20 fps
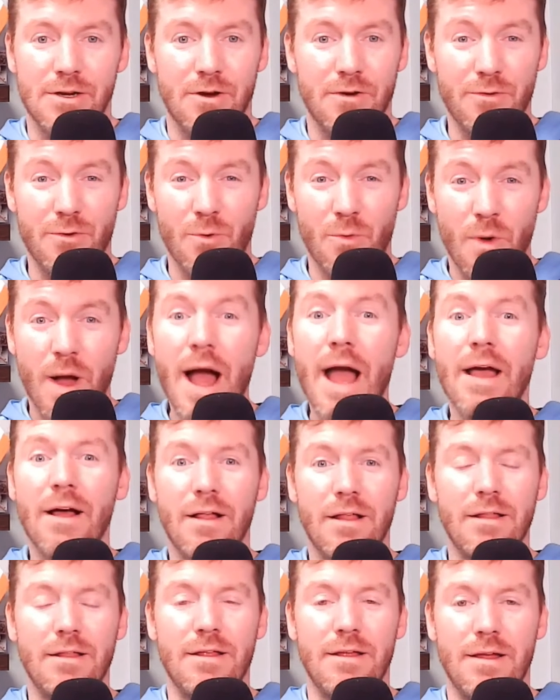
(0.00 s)

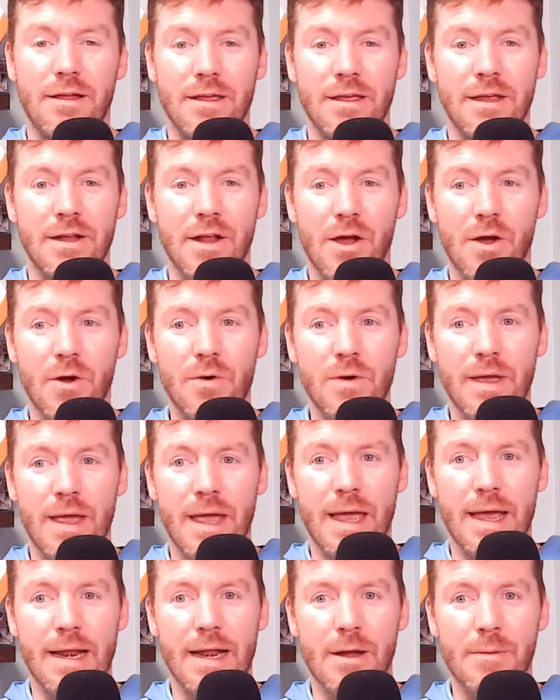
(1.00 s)
while, and
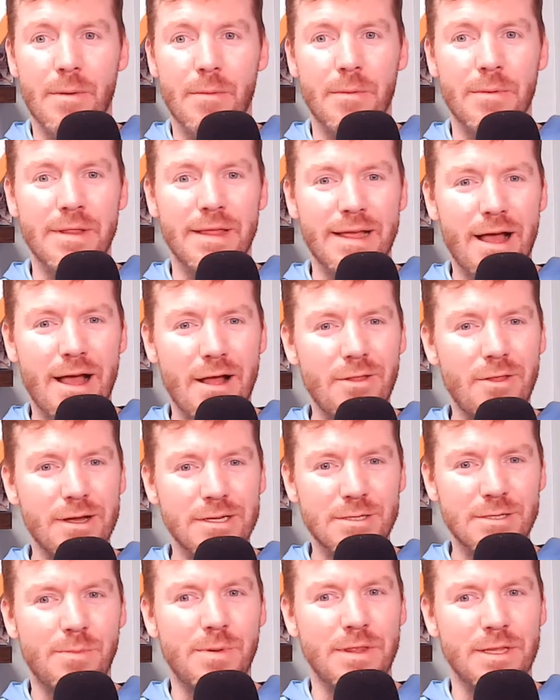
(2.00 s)
I remember being like, how long
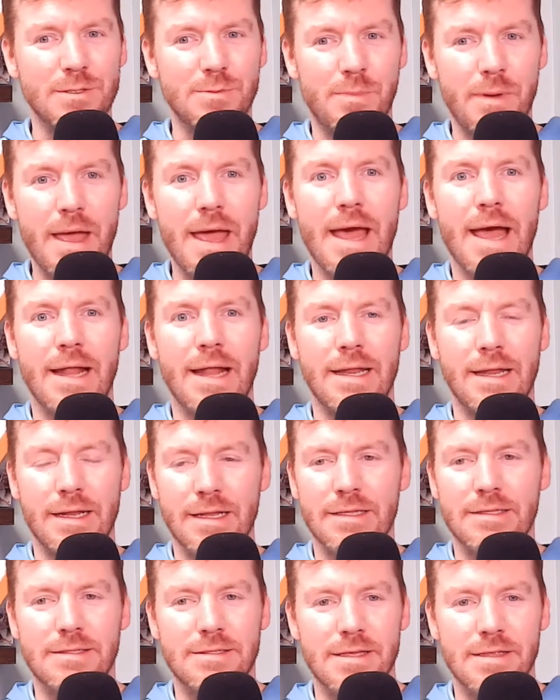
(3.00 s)
has it been this bad? And
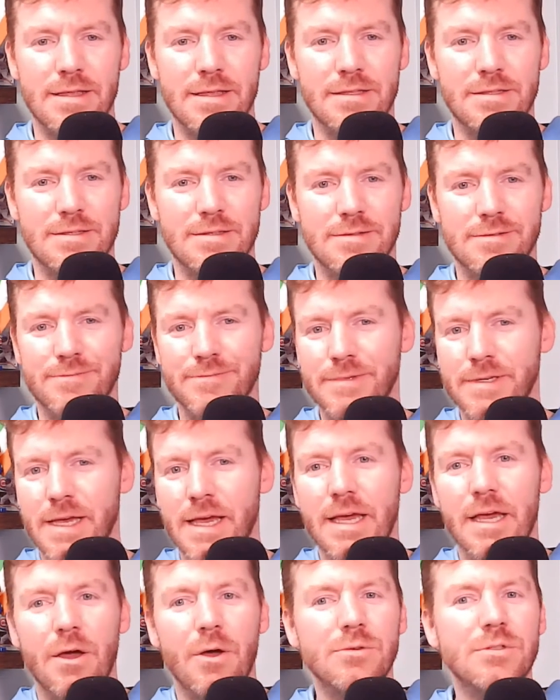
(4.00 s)
it
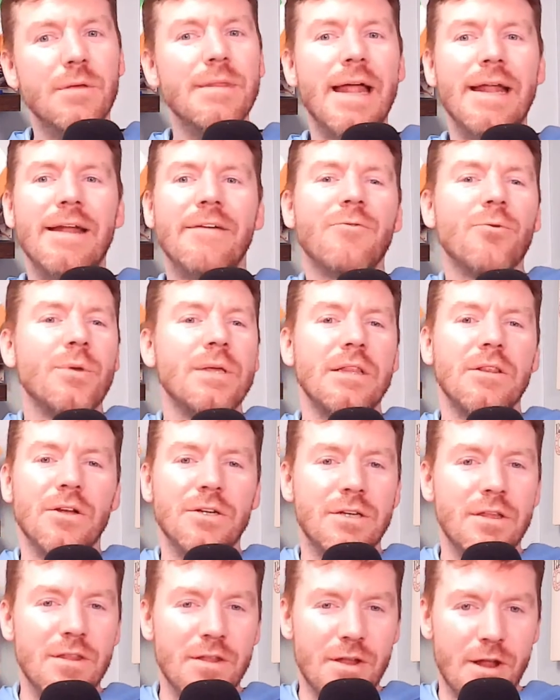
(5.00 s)
was something I never really looked
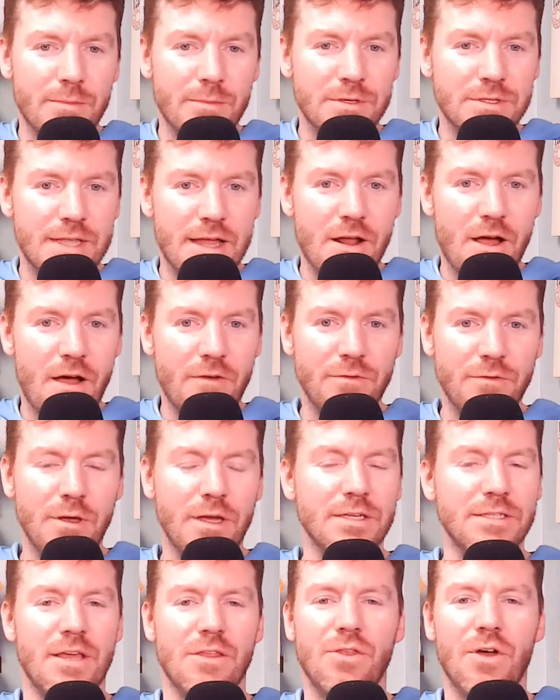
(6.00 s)
in the numbers that often,
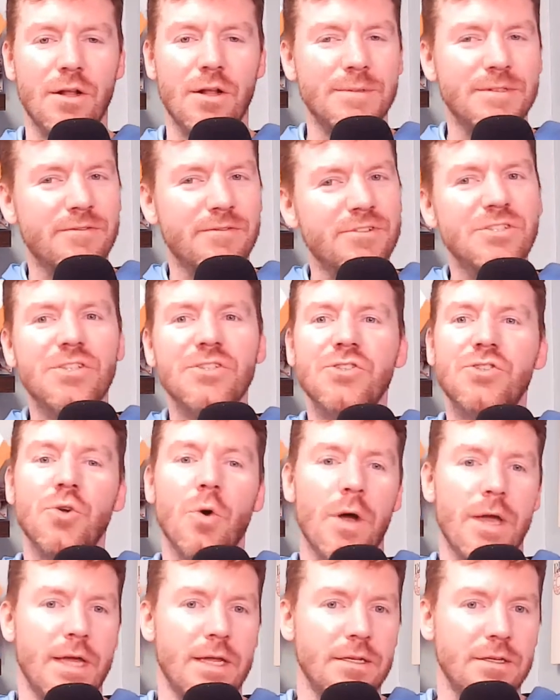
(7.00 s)
because I thought to myself, just
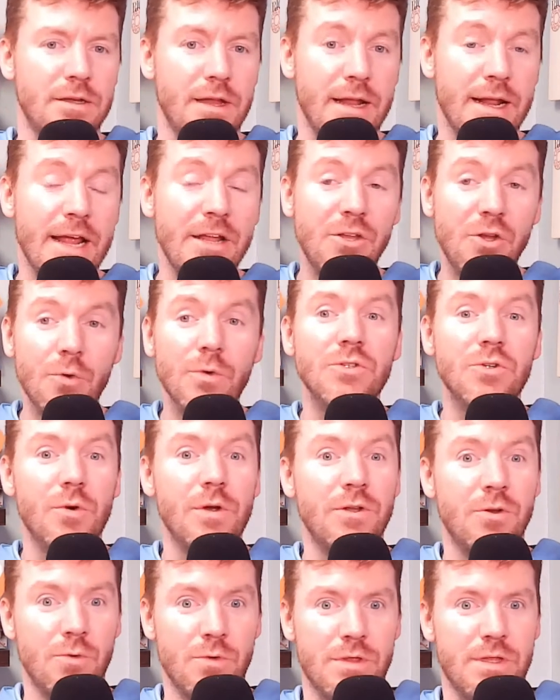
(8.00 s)
enjoy it. And I do enjoy
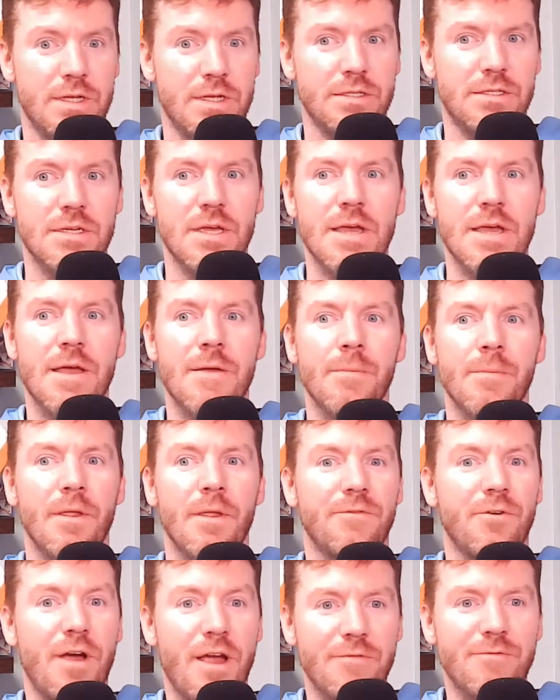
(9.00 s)
doing this
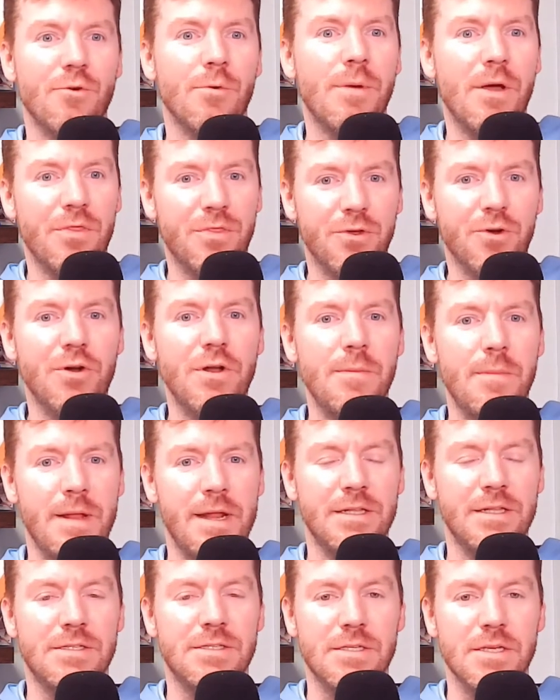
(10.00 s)
for about 30
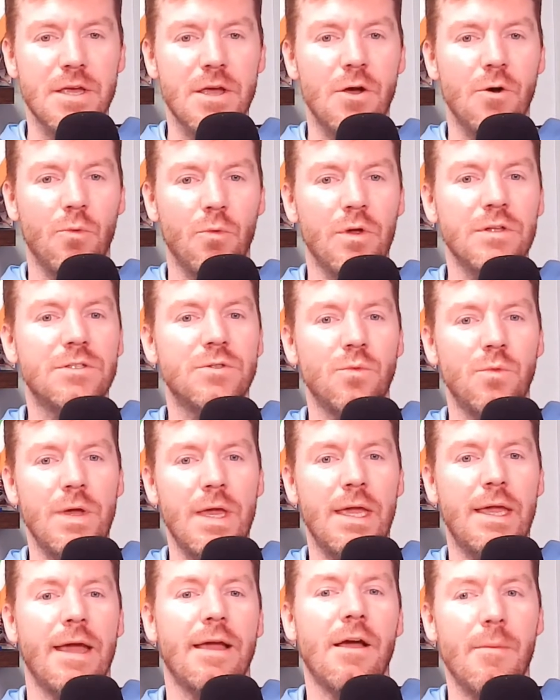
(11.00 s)
minutes once a
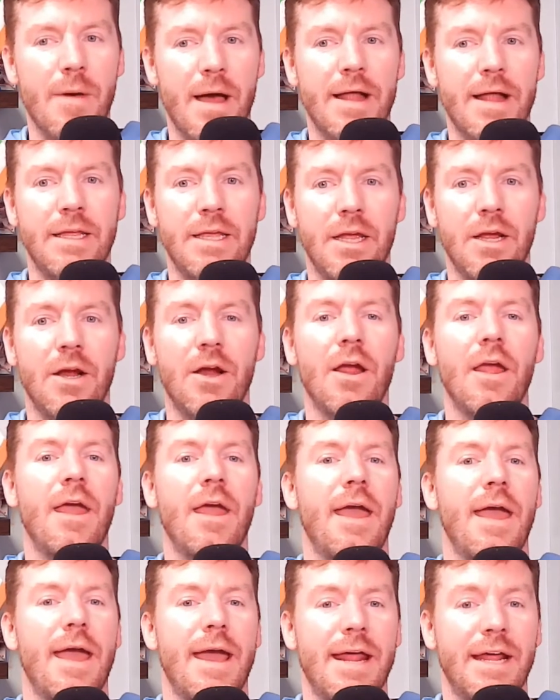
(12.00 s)
week. I come on here
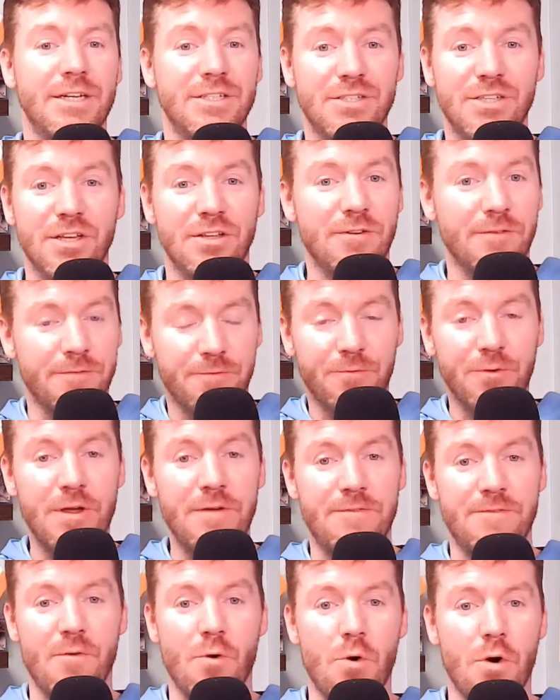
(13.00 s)
and I just get to free
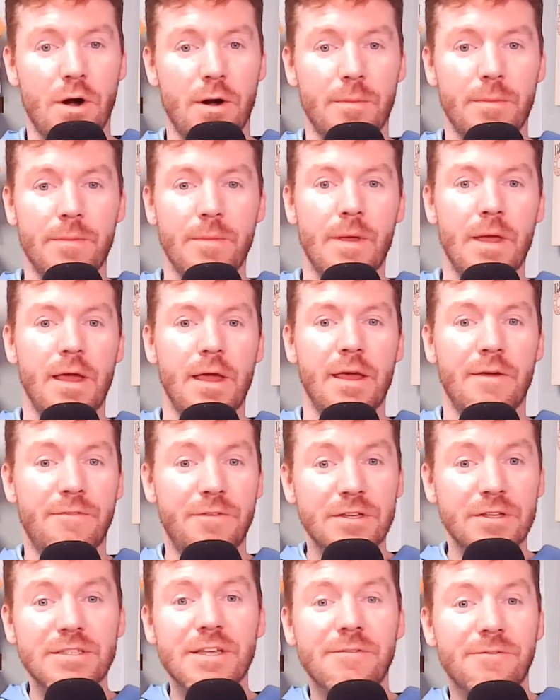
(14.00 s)
form. It
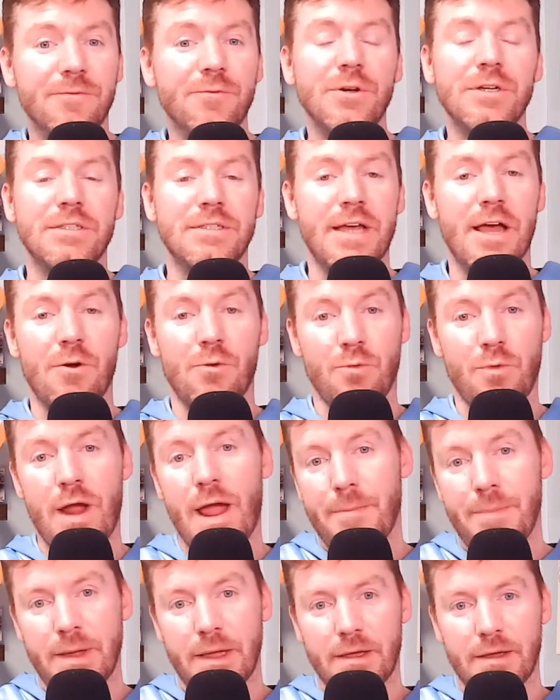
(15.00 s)
feels like freestyle
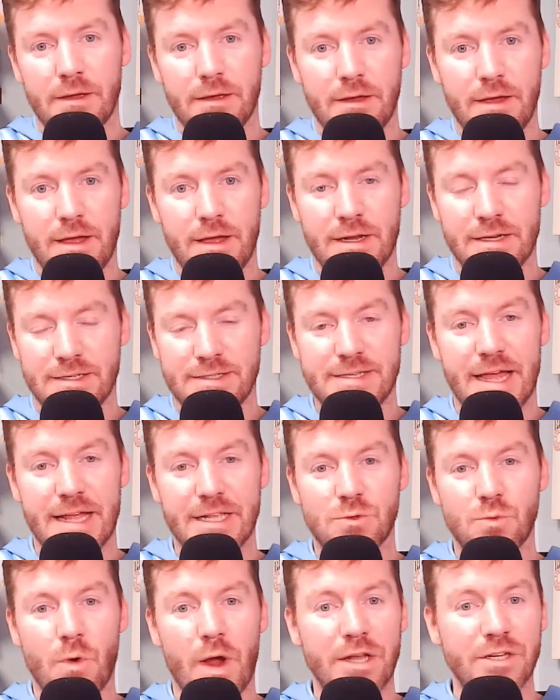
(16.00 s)
rapping in a
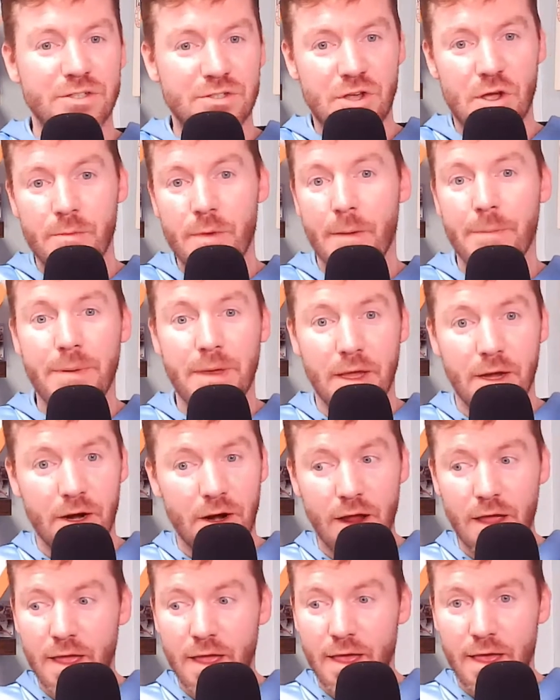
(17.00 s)
sense, where I just come up
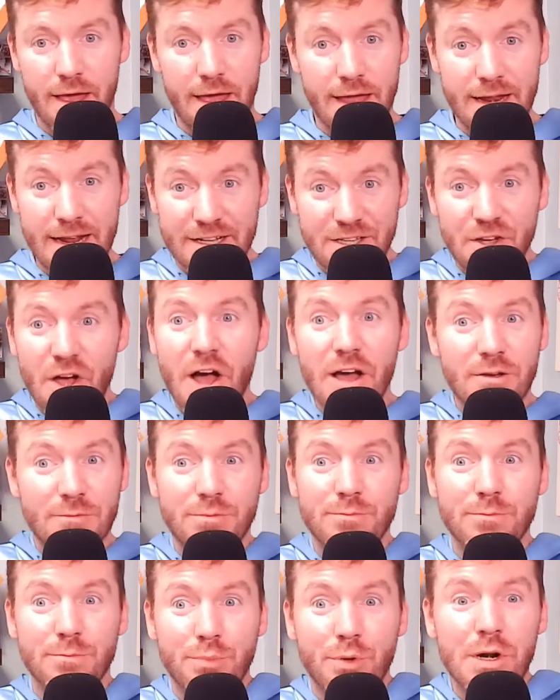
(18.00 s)
here and I talk
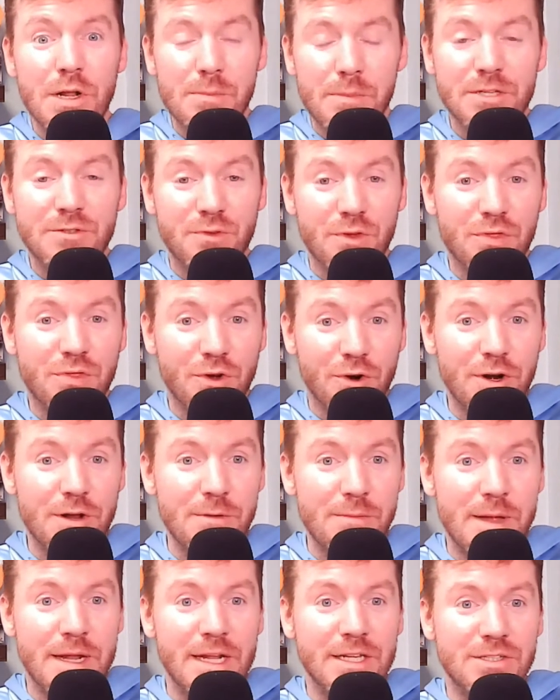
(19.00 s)
pretty much for 30
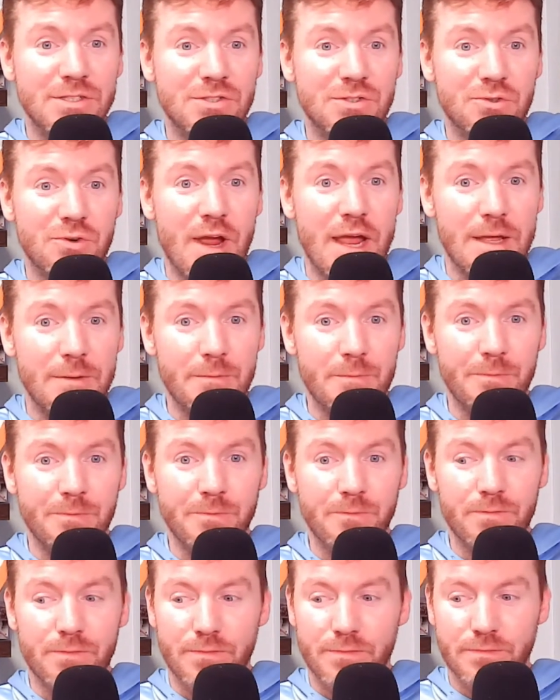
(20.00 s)
minutes straight
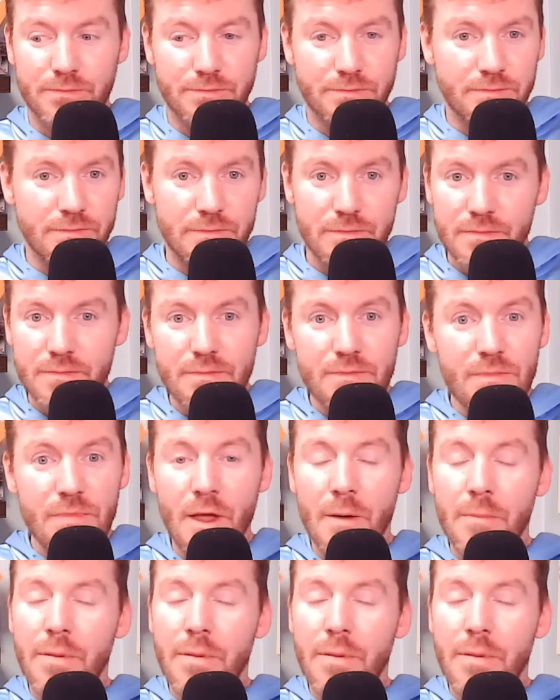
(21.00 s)
about